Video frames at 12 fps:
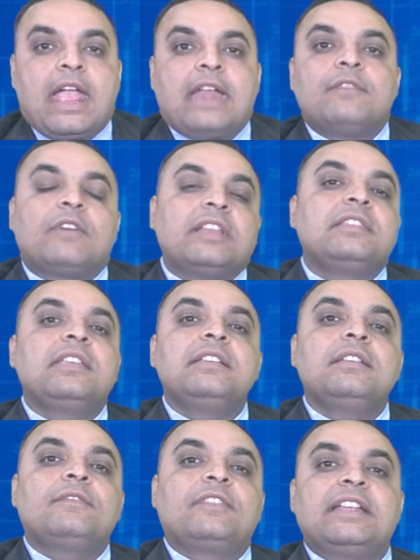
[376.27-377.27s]
And one
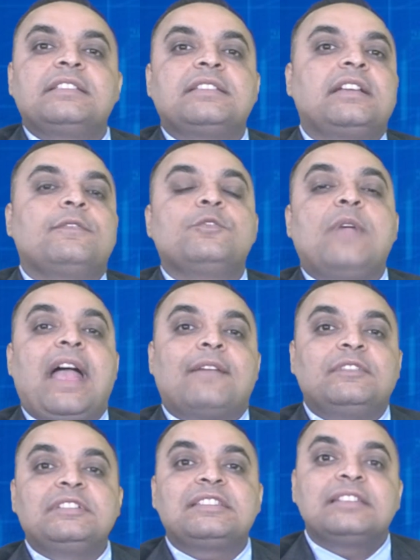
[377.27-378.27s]
thing, friends, that if you
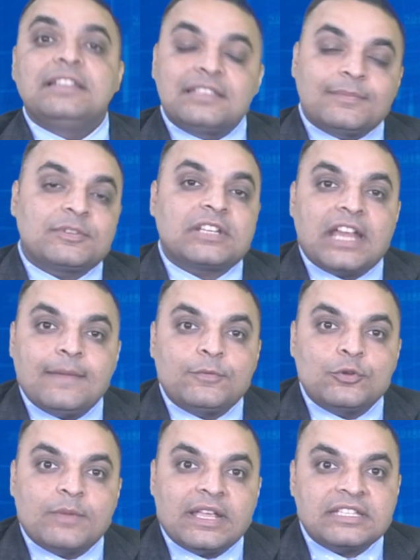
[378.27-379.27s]
haven't still subscribed
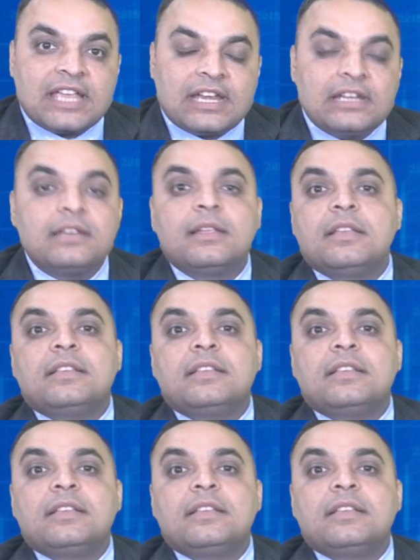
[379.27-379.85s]
to my channel,